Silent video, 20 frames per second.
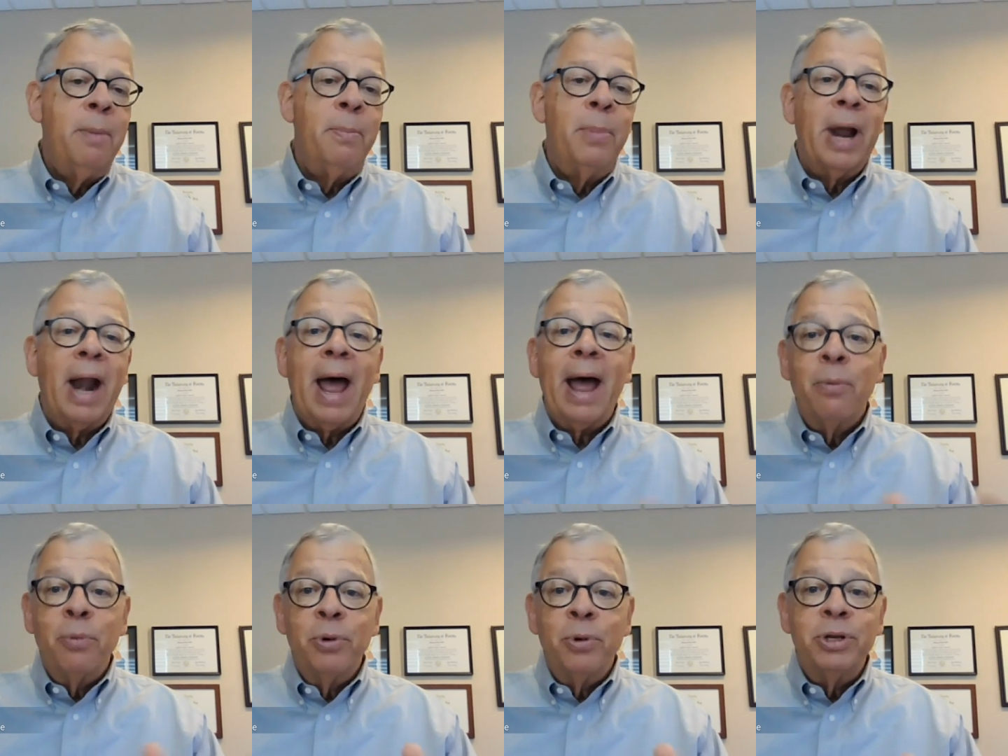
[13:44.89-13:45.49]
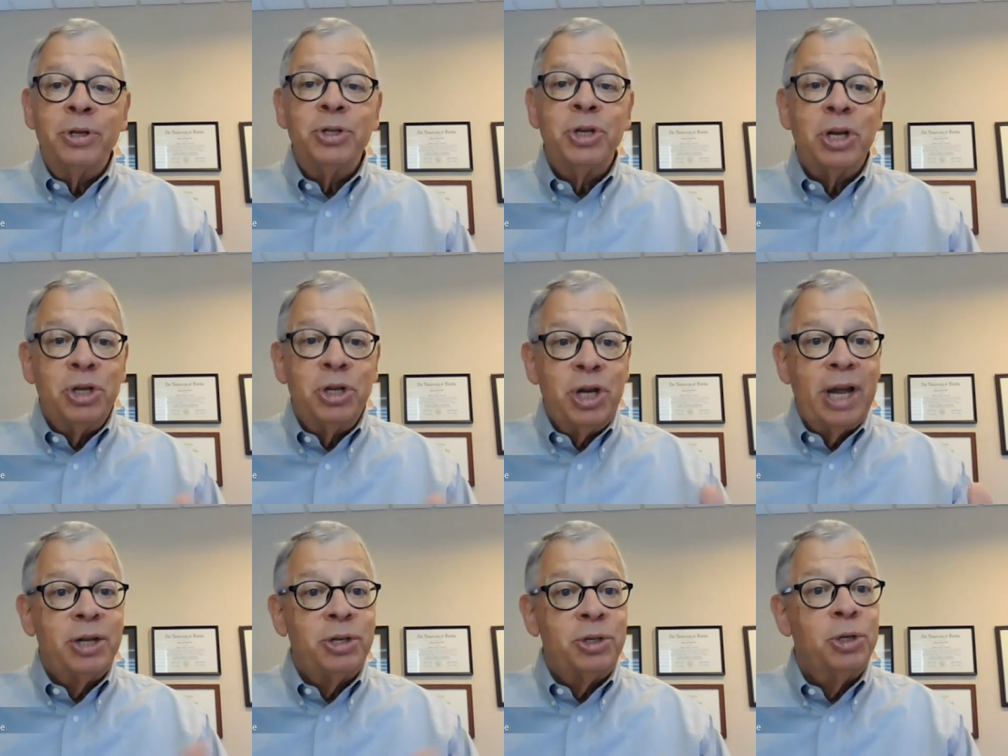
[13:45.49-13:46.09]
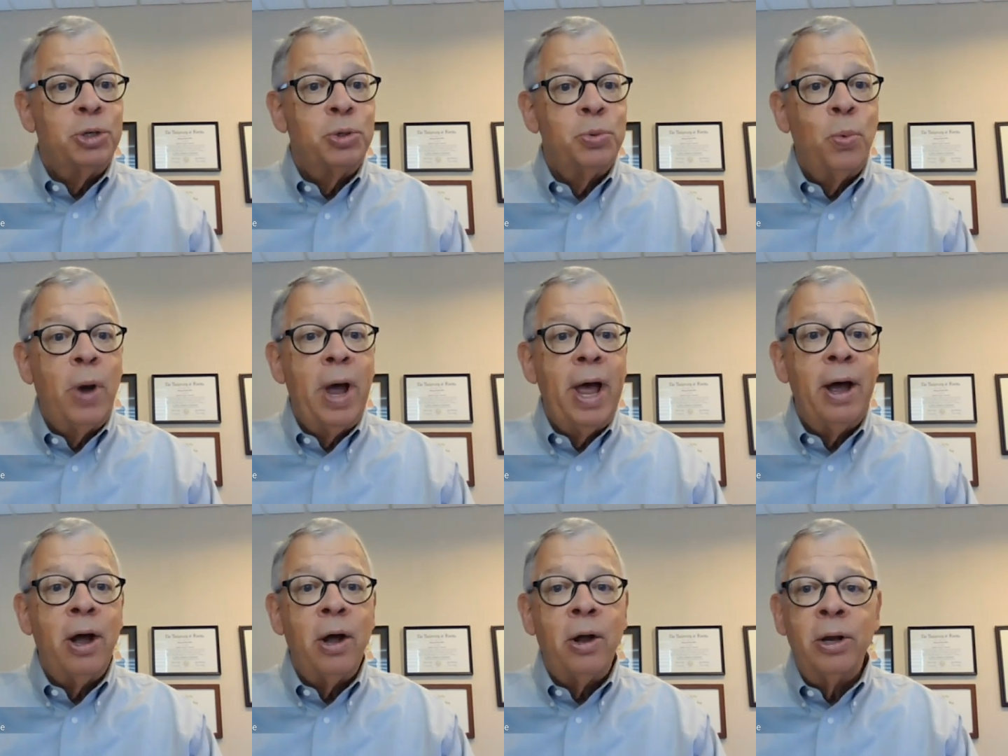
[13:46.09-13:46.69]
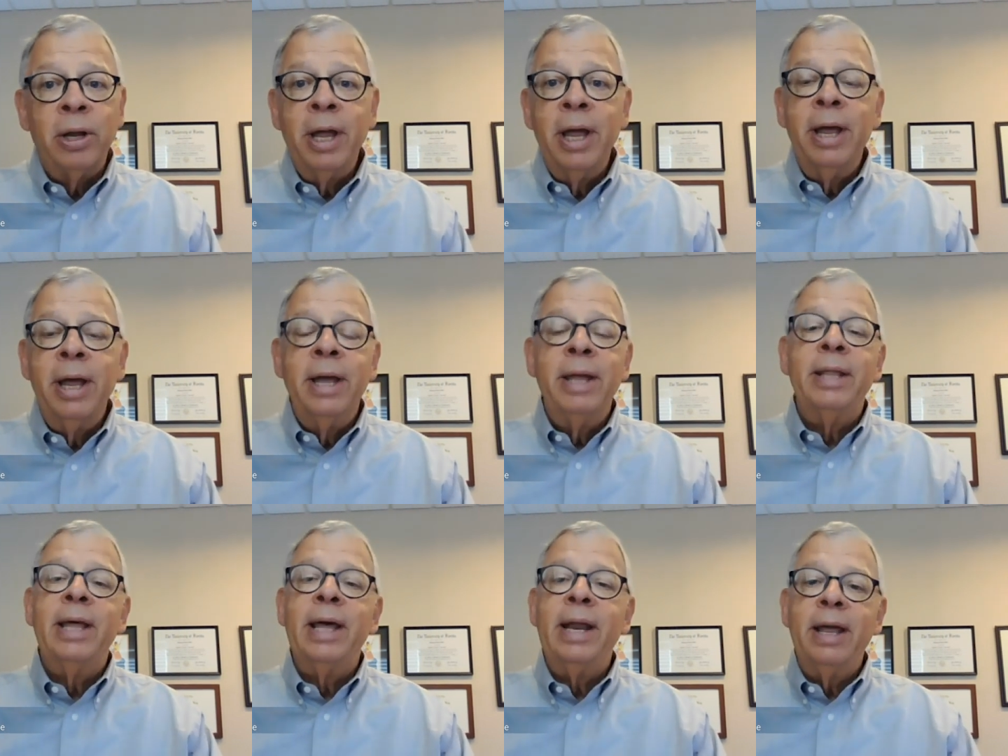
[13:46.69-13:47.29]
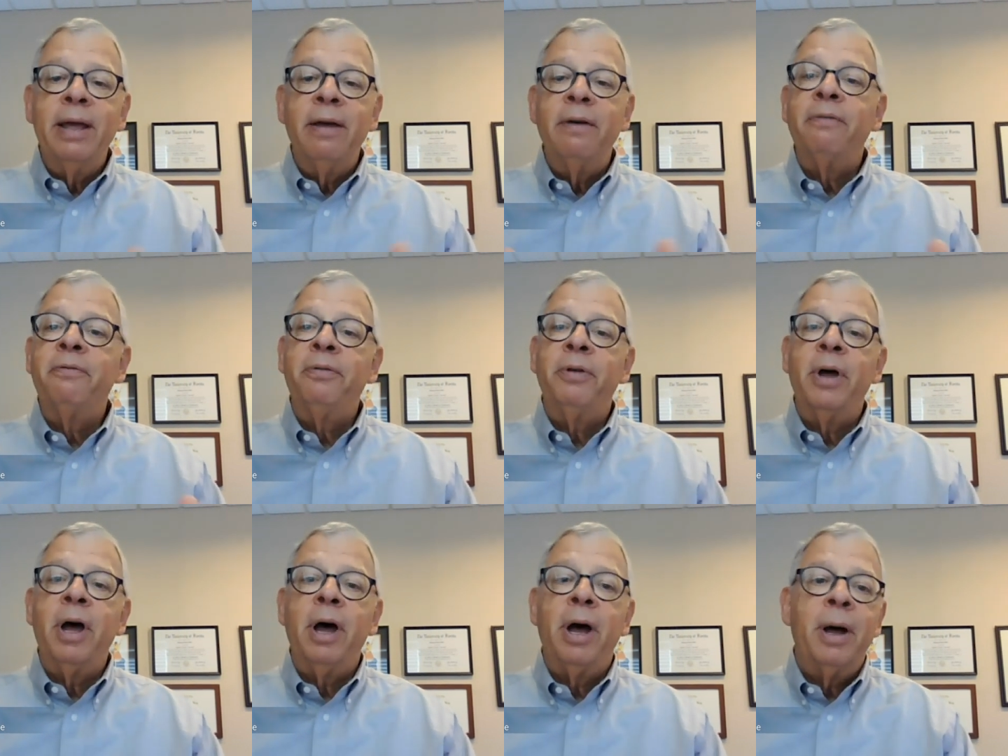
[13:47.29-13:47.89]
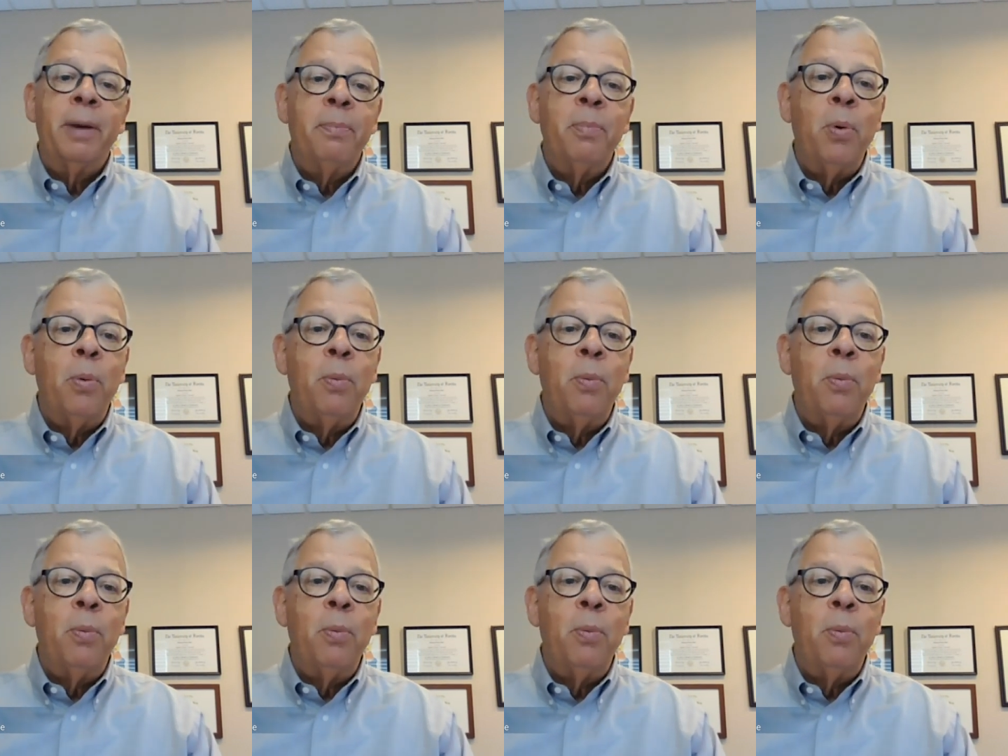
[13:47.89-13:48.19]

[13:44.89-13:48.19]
But I would suggest as well that if uh,